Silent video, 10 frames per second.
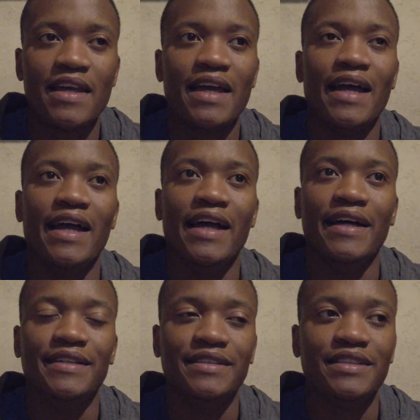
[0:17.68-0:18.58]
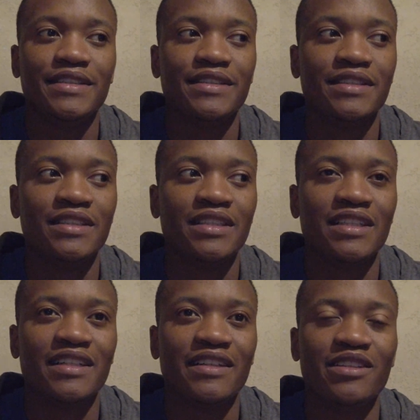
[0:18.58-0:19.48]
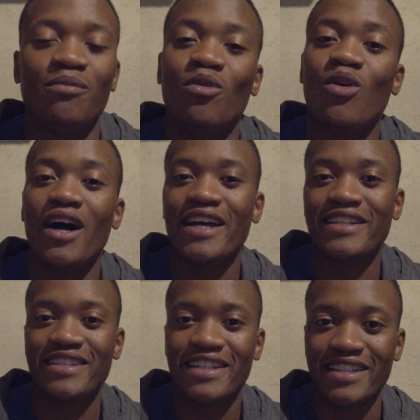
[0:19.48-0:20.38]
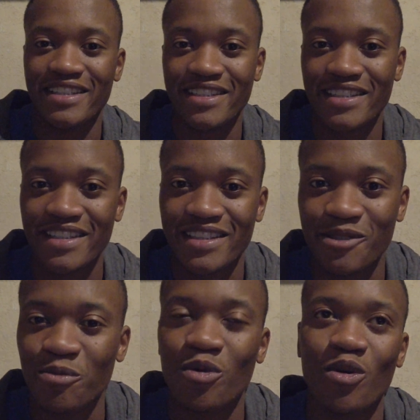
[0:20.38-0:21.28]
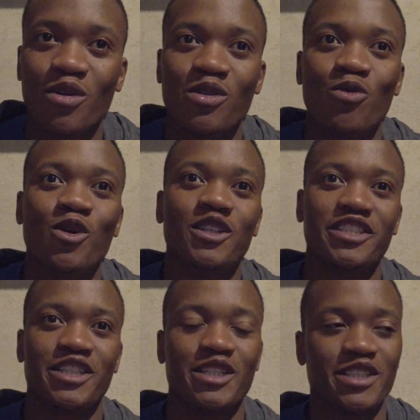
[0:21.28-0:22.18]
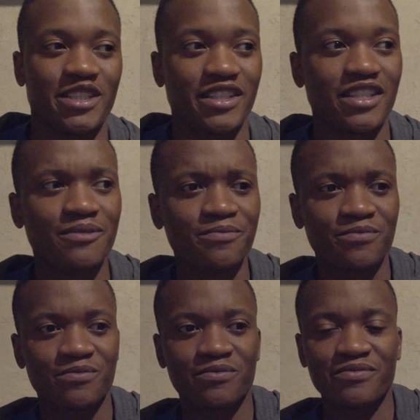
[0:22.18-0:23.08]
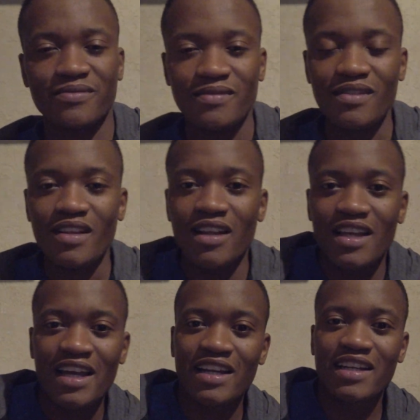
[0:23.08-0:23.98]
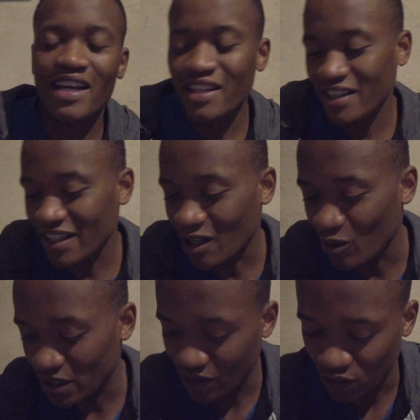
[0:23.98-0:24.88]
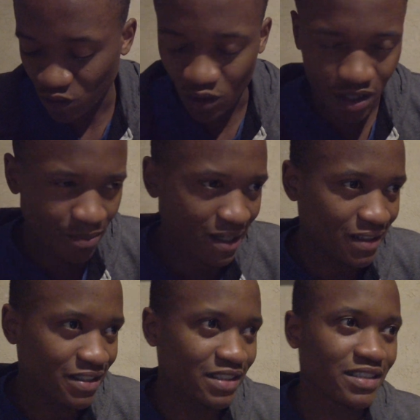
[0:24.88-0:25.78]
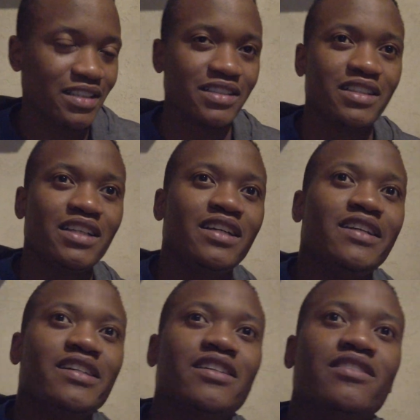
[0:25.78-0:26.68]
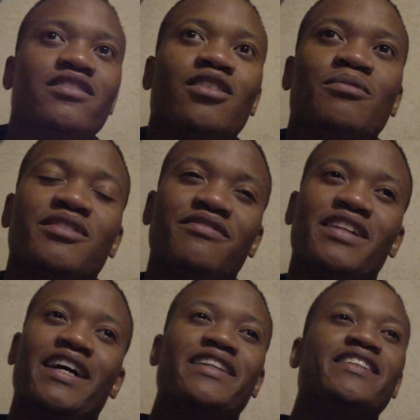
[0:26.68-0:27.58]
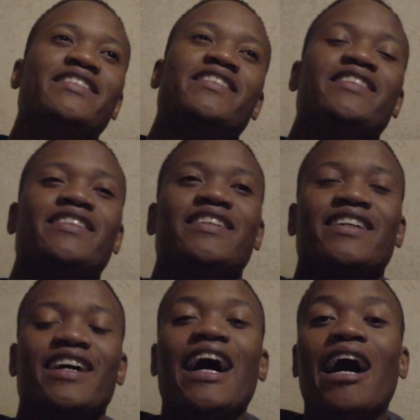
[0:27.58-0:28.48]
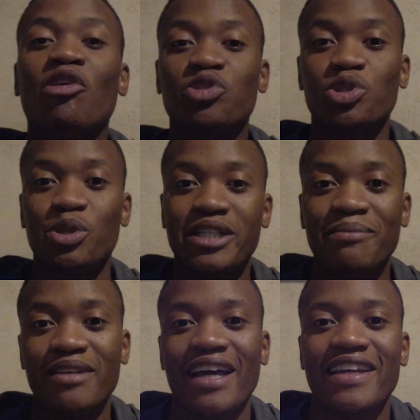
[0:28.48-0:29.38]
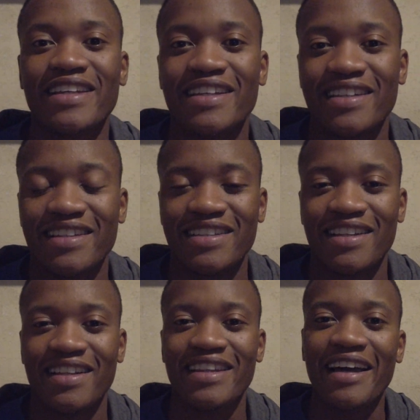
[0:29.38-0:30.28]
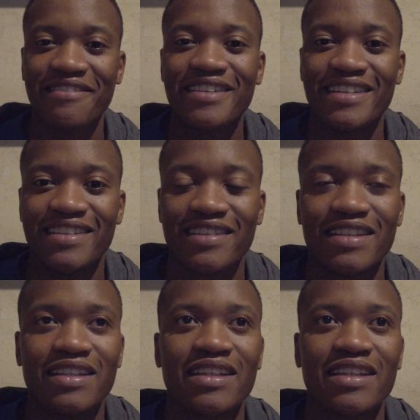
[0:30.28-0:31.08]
And the more I change, the more the world changes. And another thing I wanted to talk about in terms of that is how dreamlike life is.